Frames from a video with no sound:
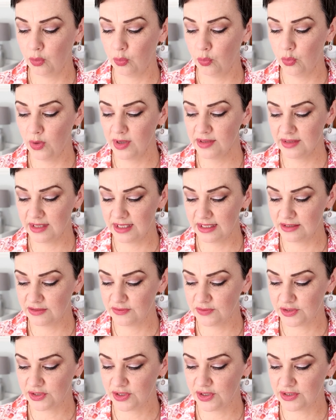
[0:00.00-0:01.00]
One thing's
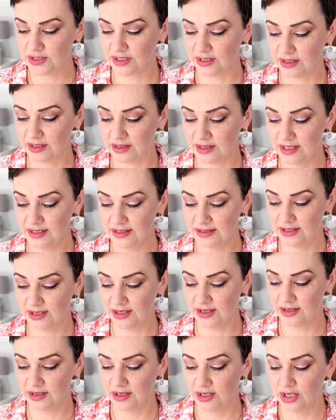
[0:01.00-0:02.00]
for certain this
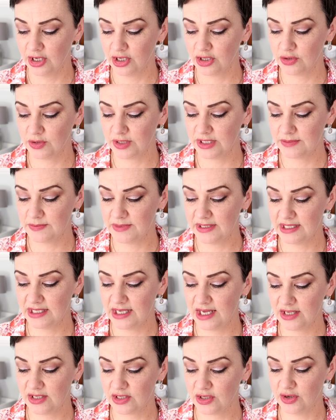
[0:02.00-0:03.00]
year, Christmas
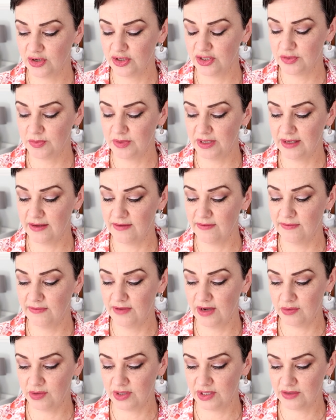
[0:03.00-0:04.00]
is going to be
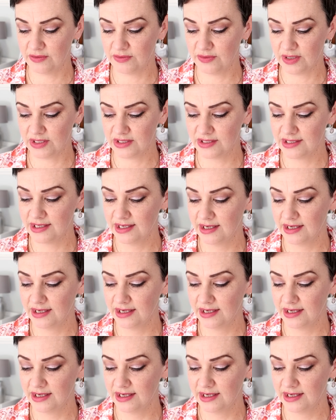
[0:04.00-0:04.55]
very different.